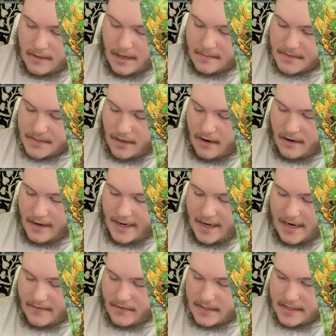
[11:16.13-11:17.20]
I'm sorry.
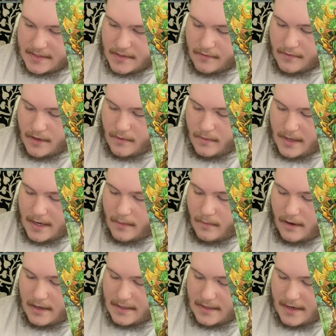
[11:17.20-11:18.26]
I really don't know what I
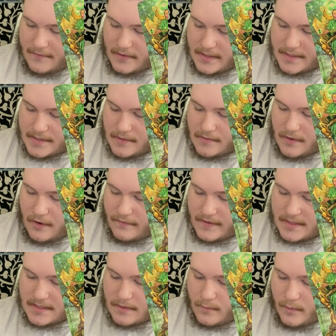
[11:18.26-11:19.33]
want. I really don't know if
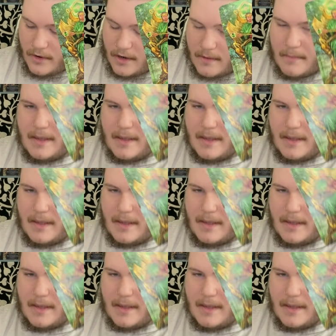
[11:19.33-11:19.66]
this could work.